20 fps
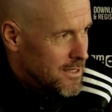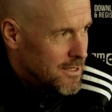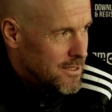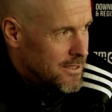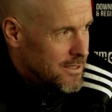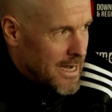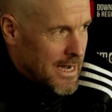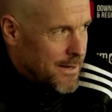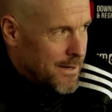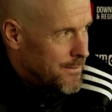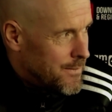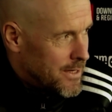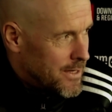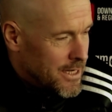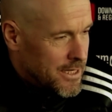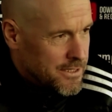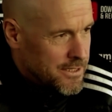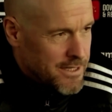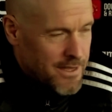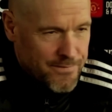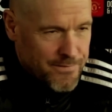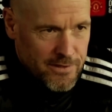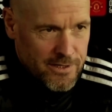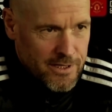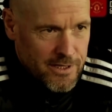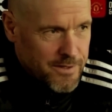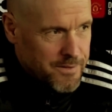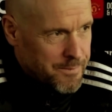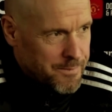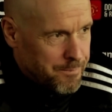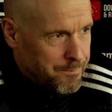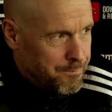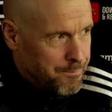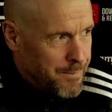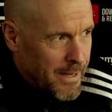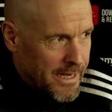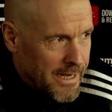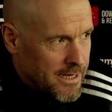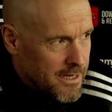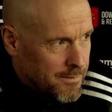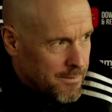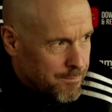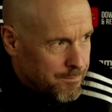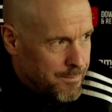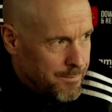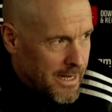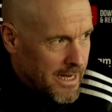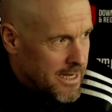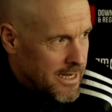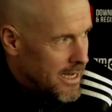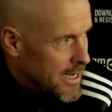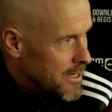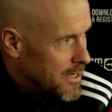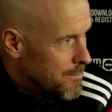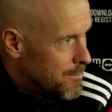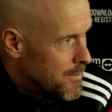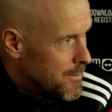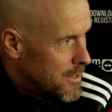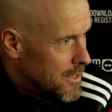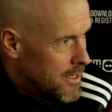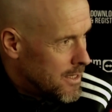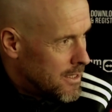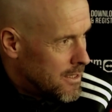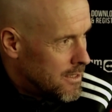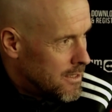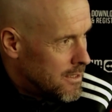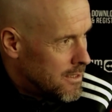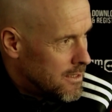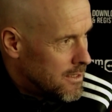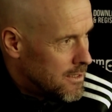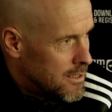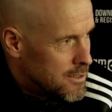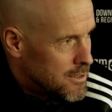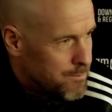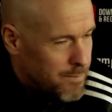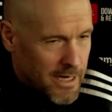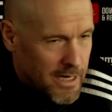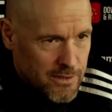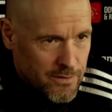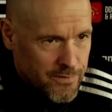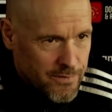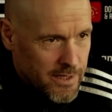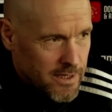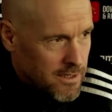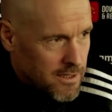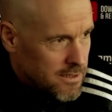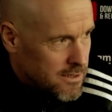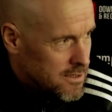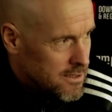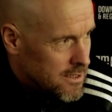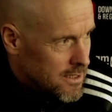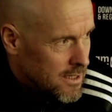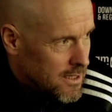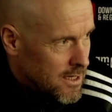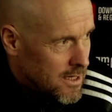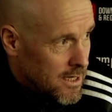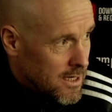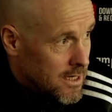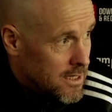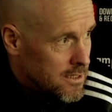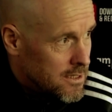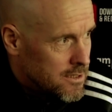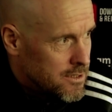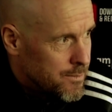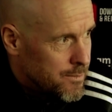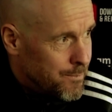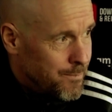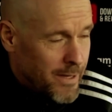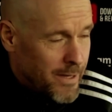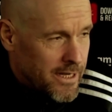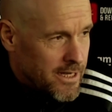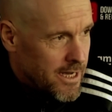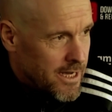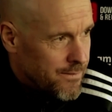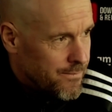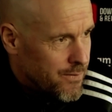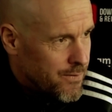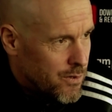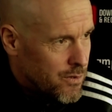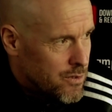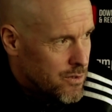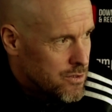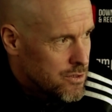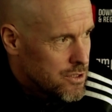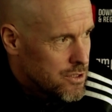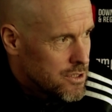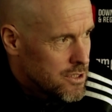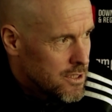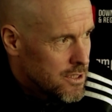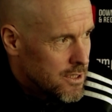Yeah, it's definitely a big game in this part of England, and it's a big game for us.